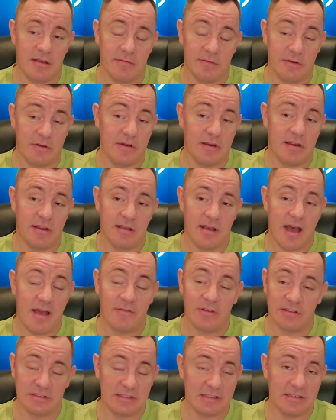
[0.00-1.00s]
very
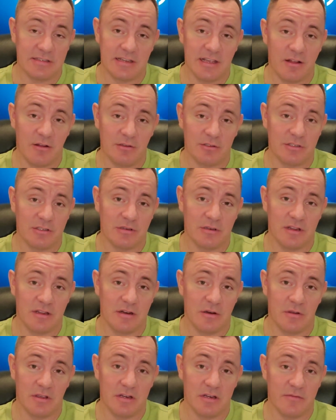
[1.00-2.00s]
obviously intelligent
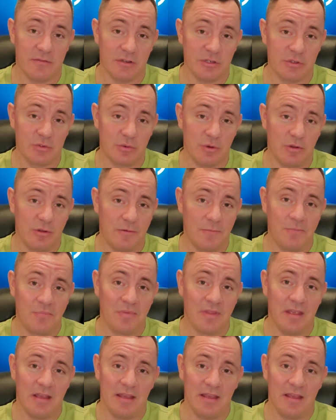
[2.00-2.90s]
individual,